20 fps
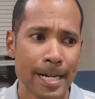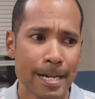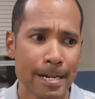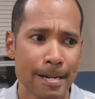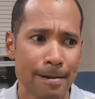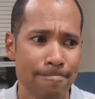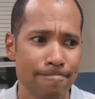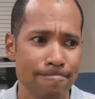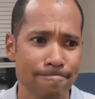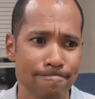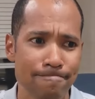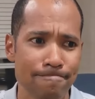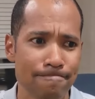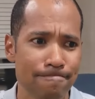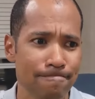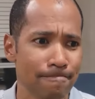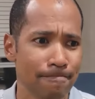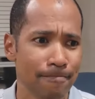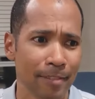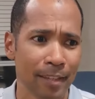
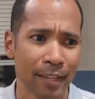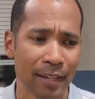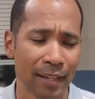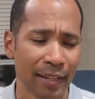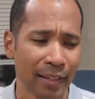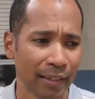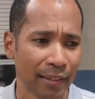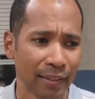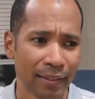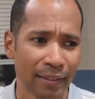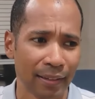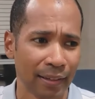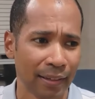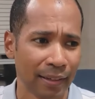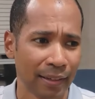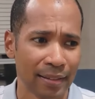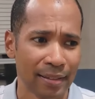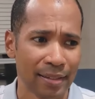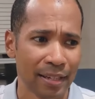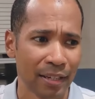Um, and I and
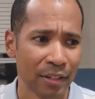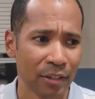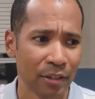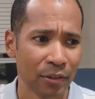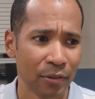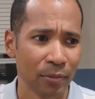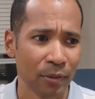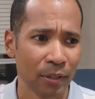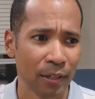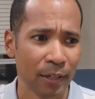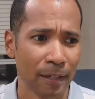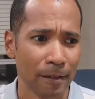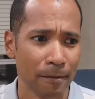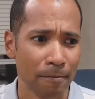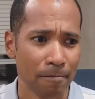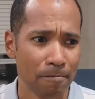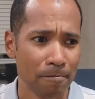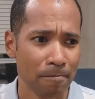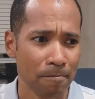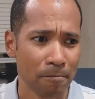I can tell you, uh,
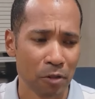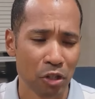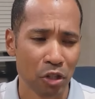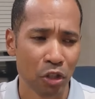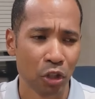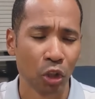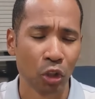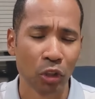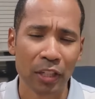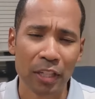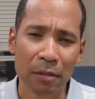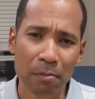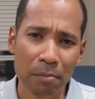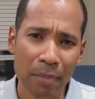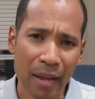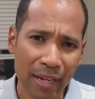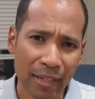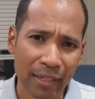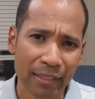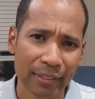just looking
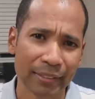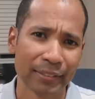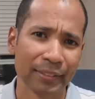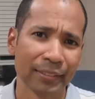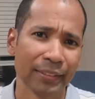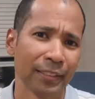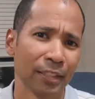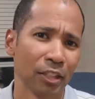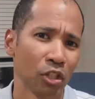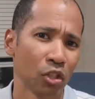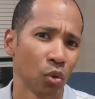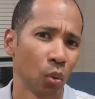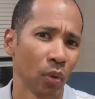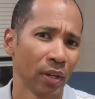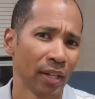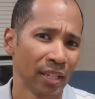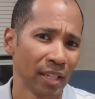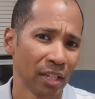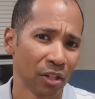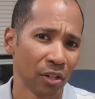back, uh,
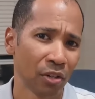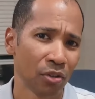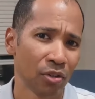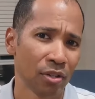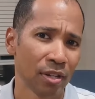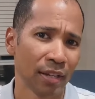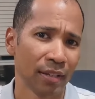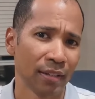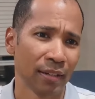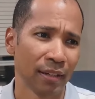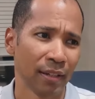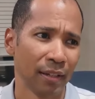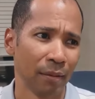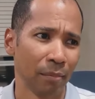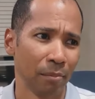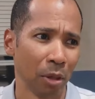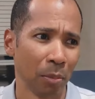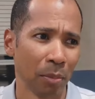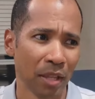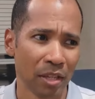20 years at
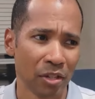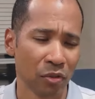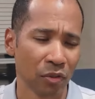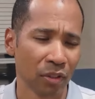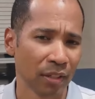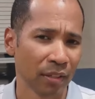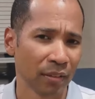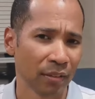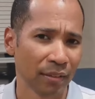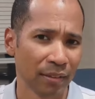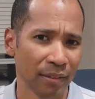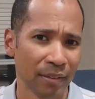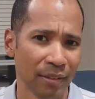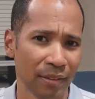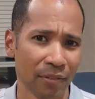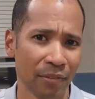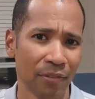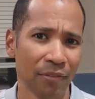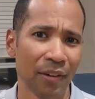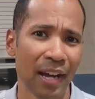a moment that's really
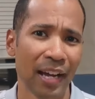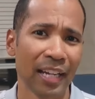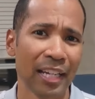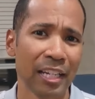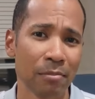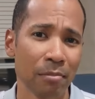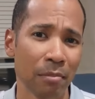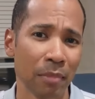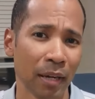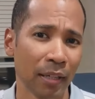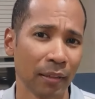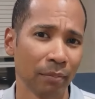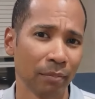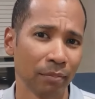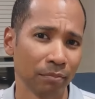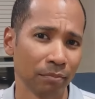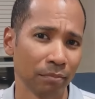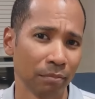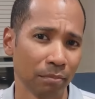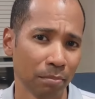defined my
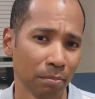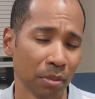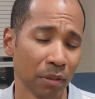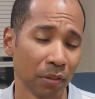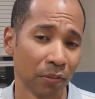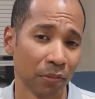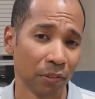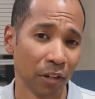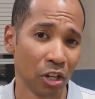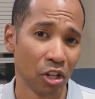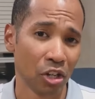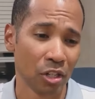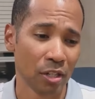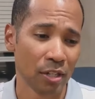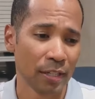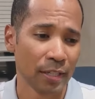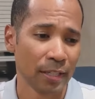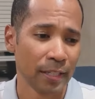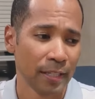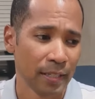
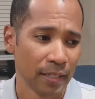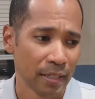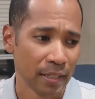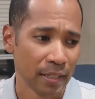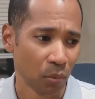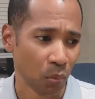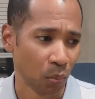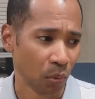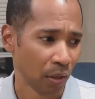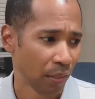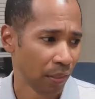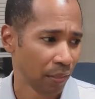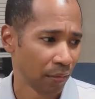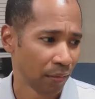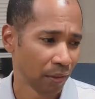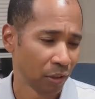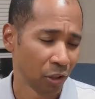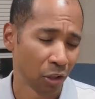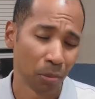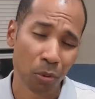profession
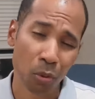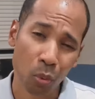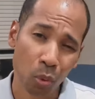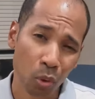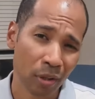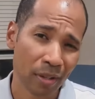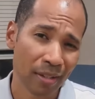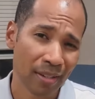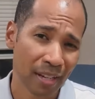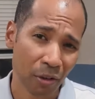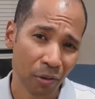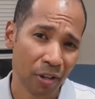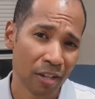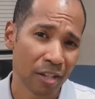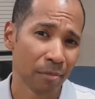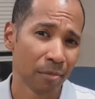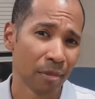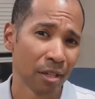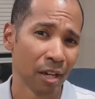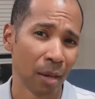with the global war on
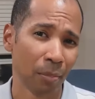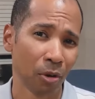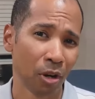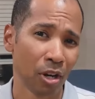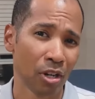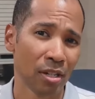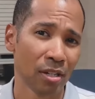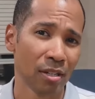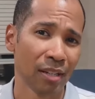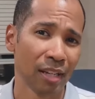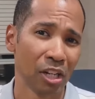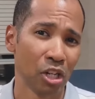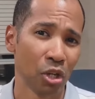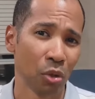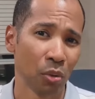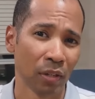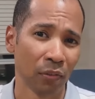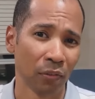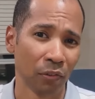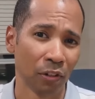terrorism and Operation
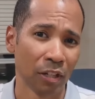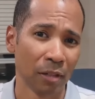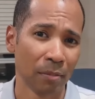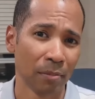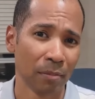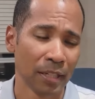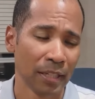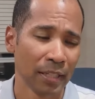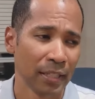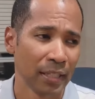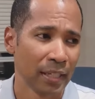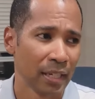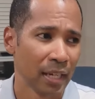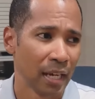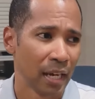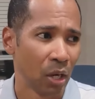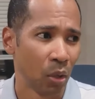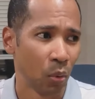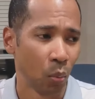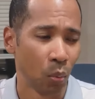Enduring Freedom.
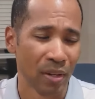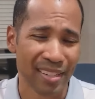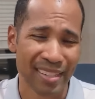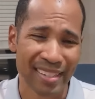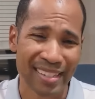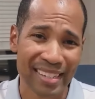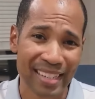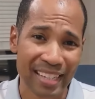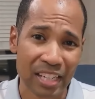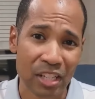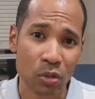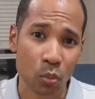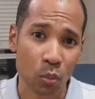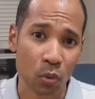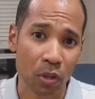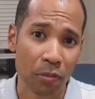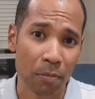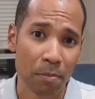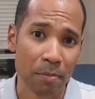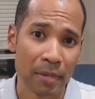Uh, what sticks
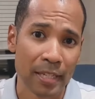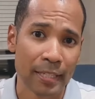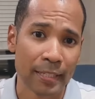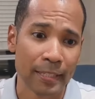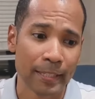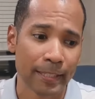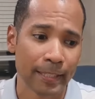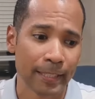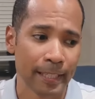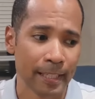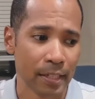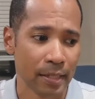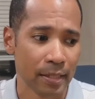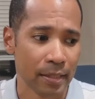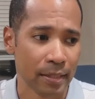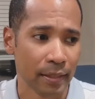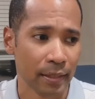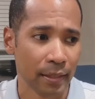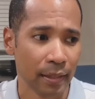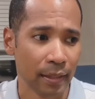with me
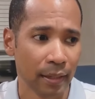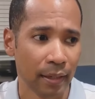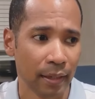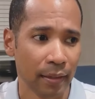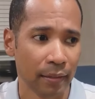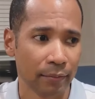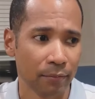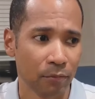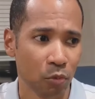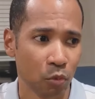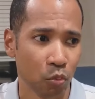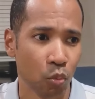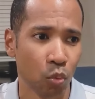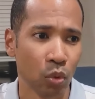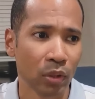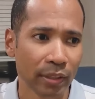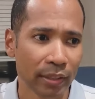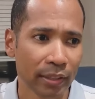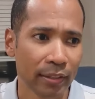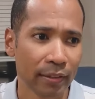is uh,
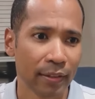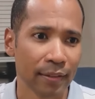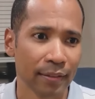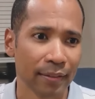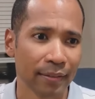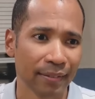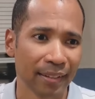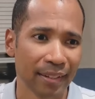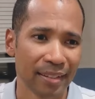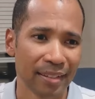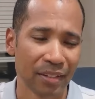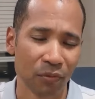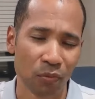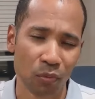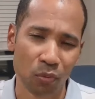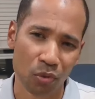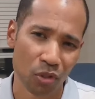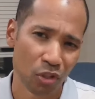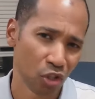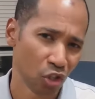really this sense
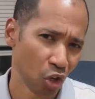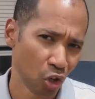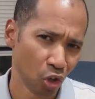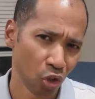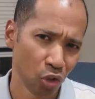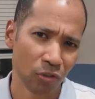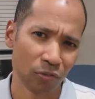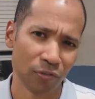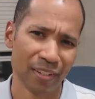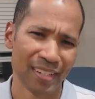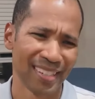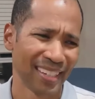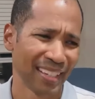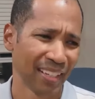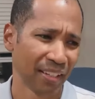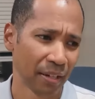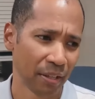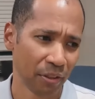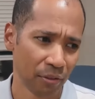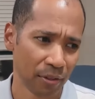of resolve and
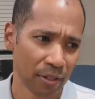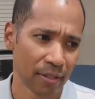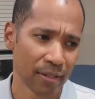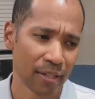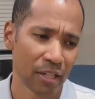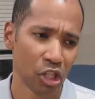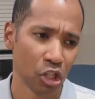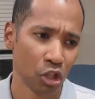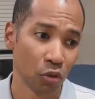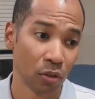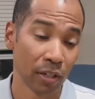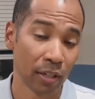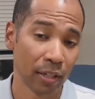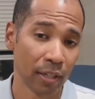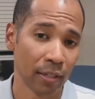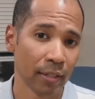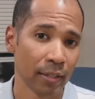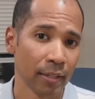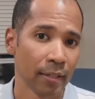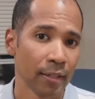togetherness and
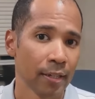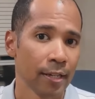unity